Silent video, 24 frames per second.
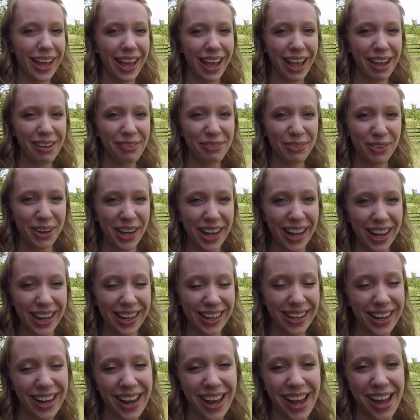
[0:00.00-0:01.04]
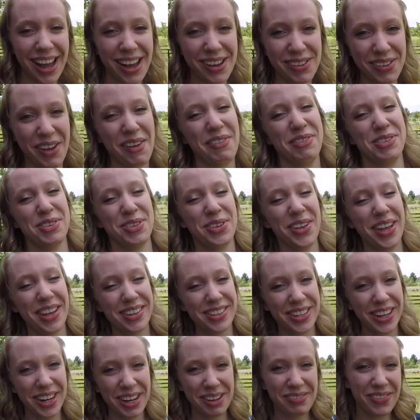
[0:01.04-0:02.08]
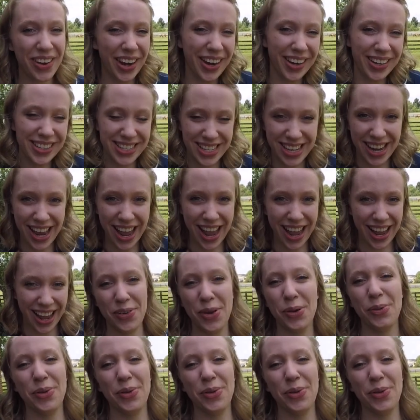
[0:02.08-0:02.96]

Hey, Fran. Uh, I'm so glad you're getting married today.